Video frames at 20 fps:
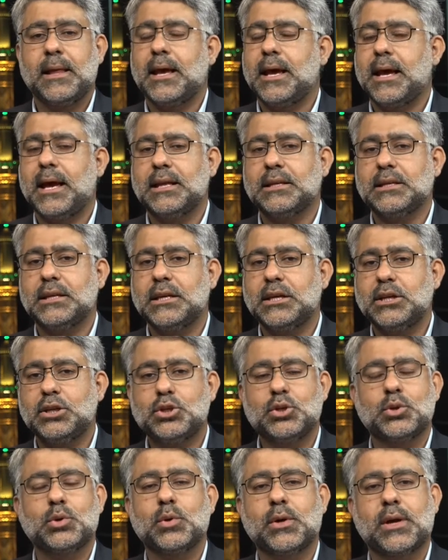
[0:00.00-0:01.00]
and he
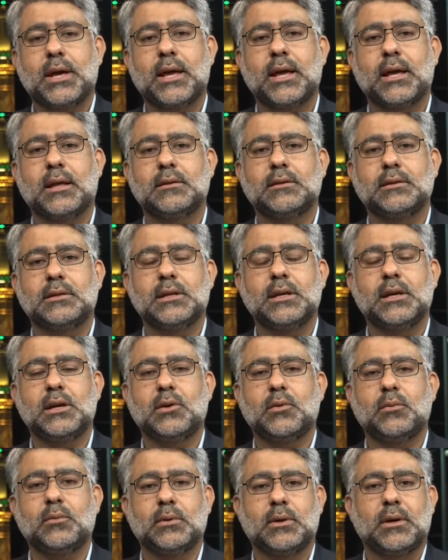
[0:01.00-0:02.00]
took
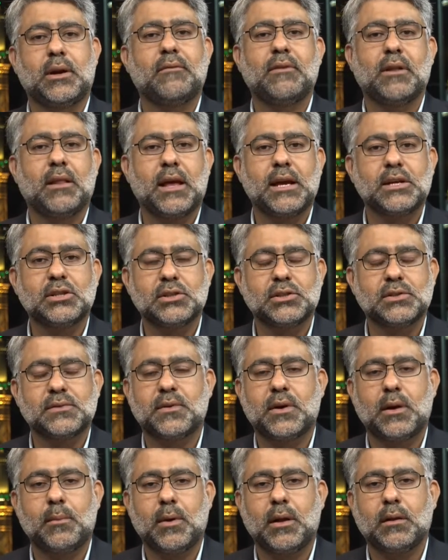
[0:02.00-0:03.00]
the revelations
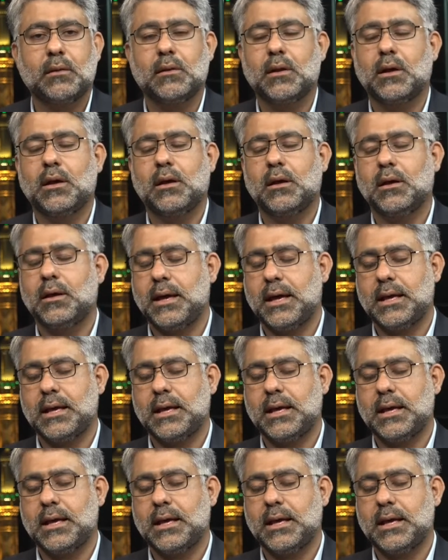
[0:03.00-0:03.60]
from Allah,